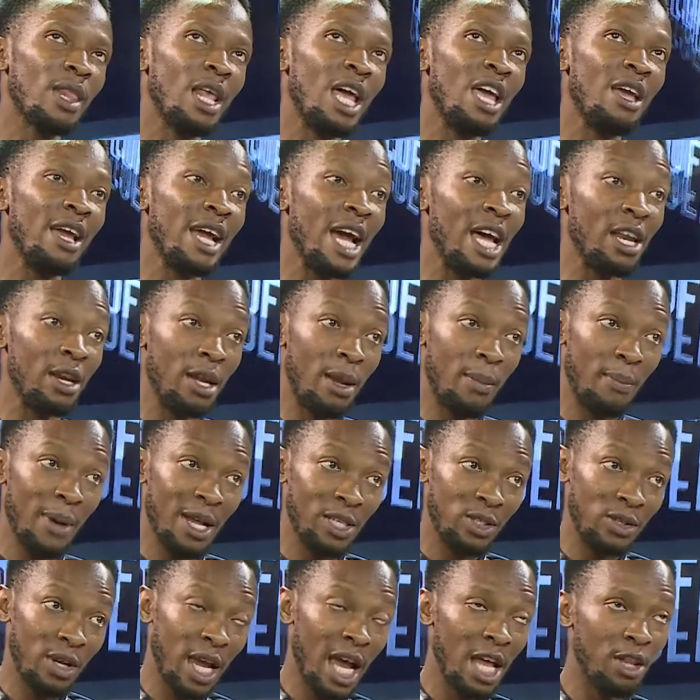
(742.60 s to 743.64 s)

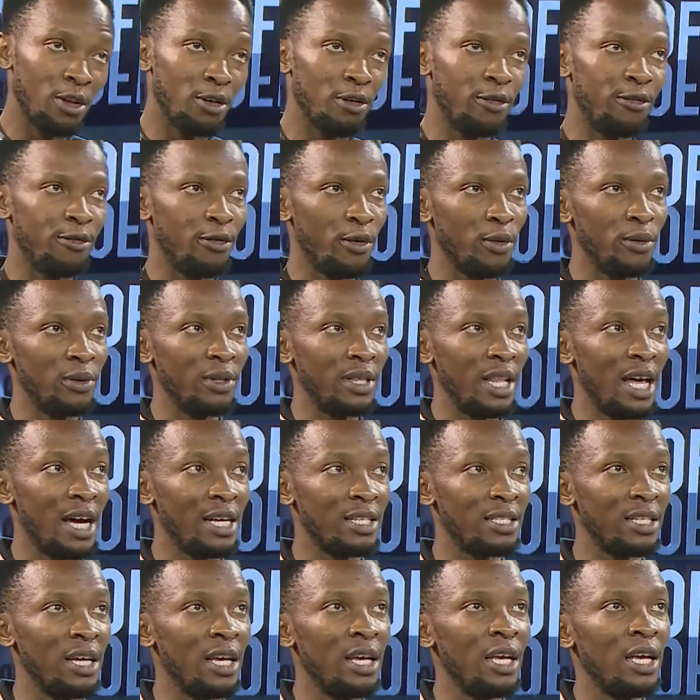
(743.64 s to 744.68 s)
particular kind of phone
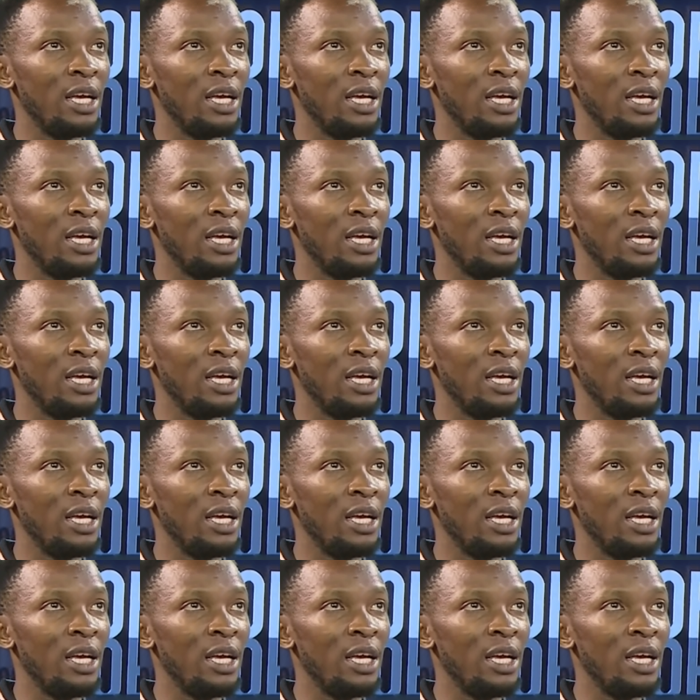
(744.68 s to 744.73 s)
that